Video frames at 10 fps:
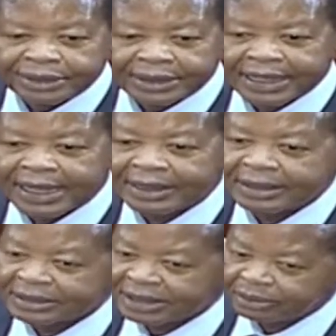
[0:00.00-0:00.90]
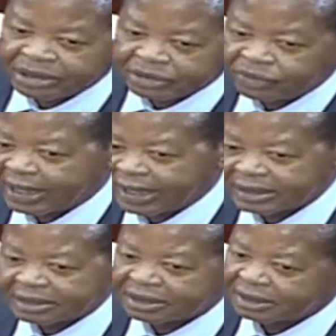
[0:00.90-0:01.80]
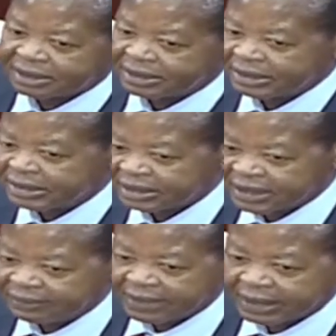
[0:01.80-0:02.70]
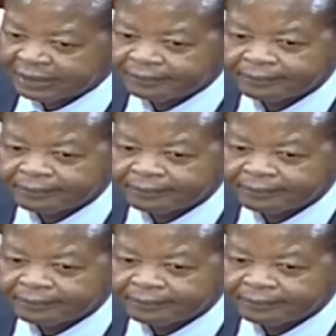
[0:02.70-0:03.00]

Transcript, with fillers: regarding some insurance, something.